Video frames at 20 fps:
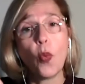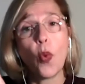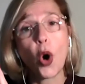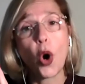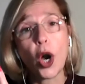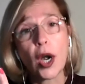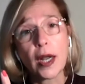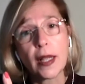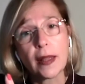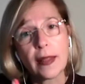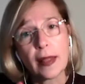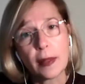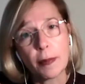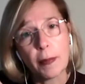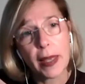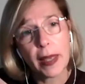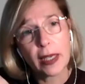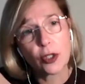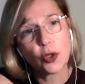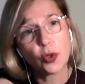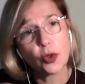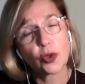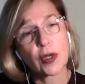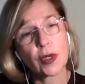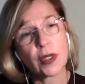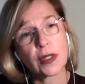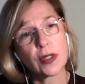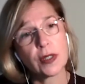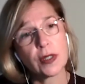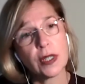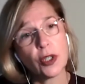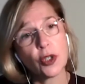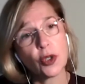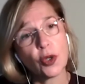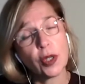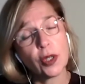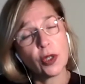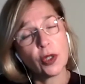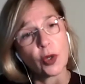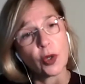work that makes you
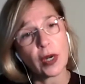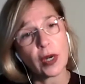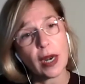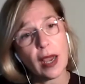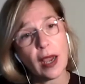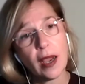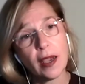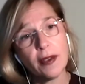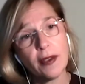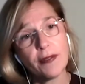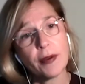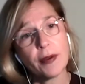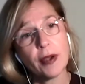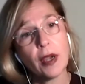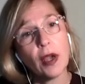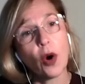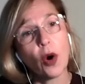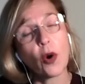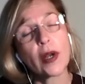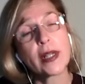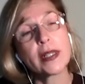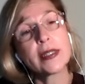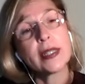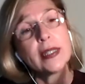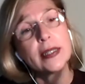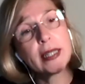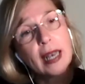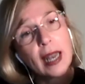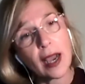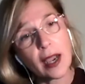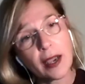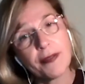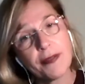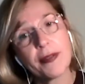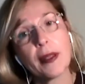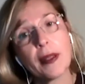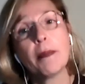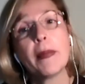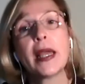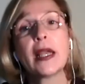transition in your life, or is it life
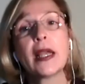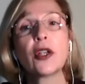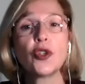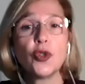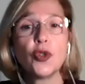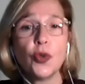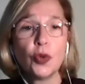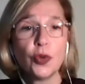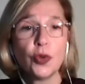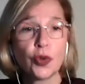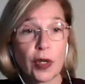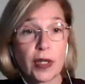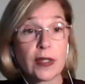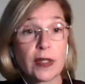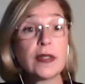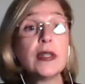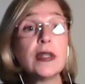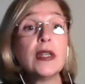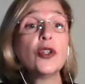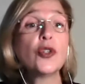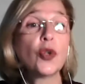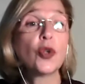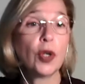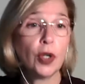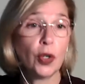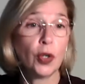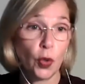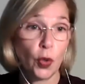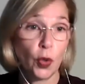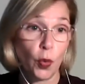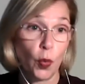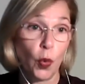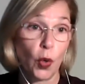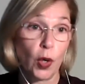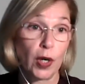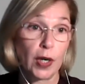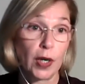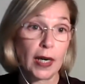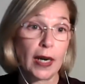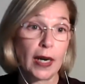that makes you transition in your
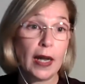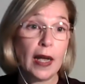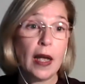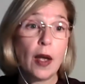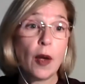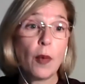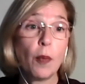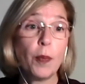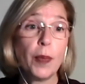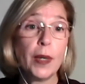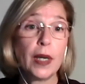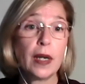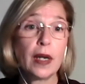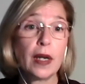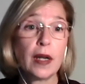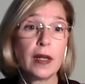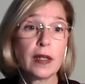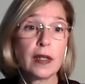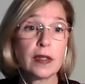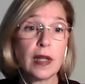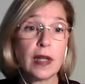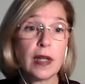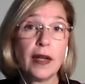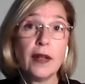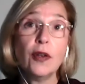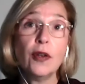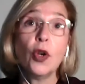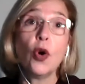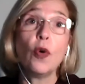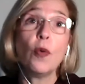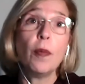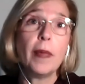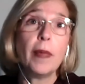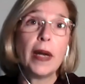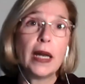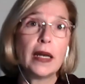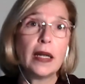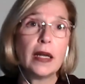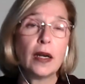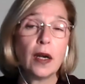work? Because I know
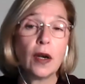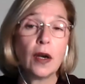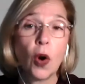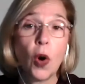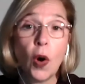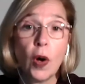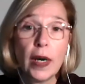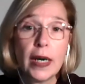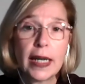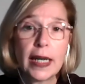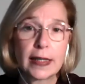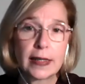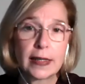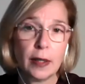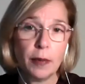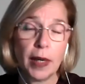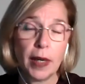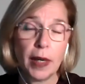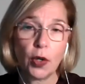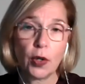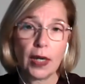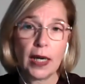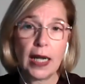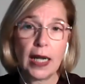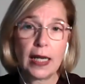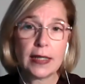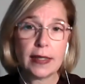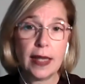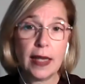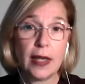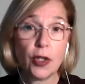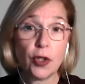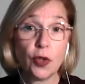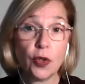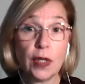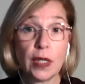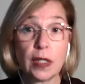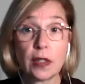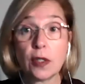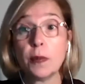many colleagues in my organization
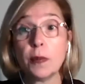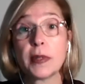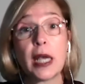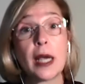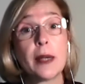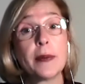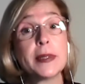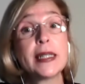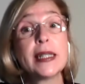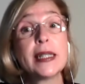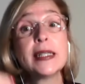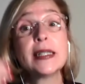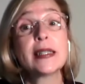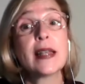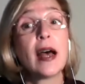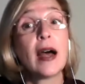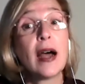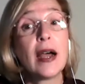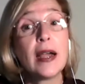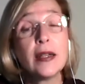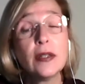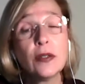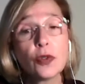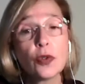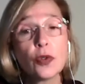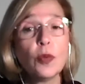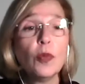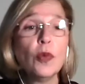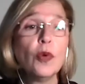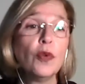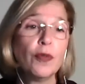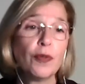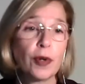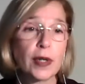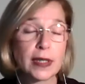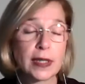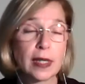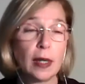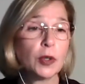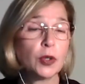that sometimes decide to move, for
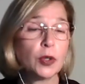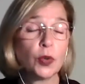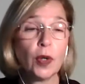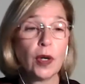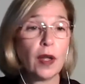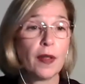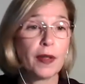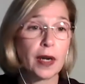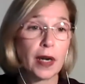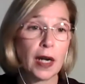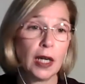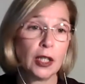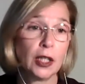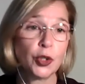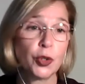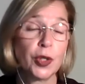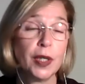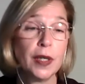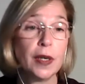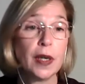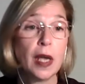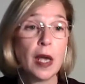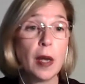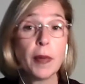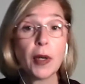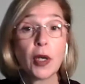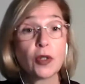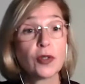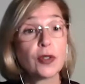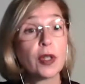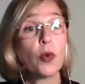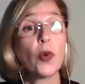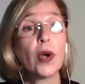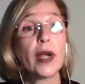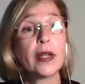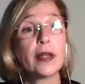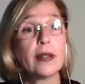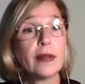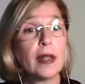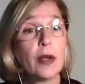example, to another country because they
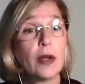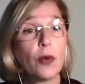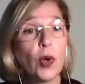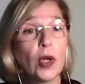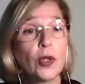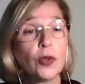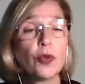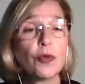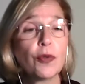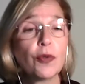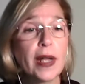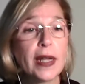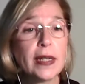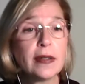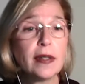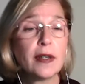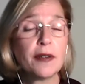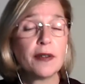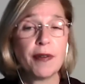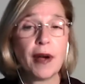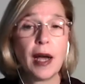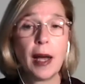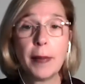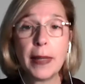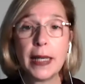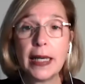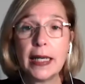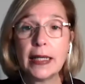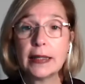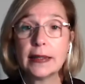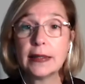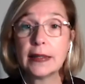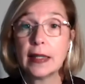want to raise their family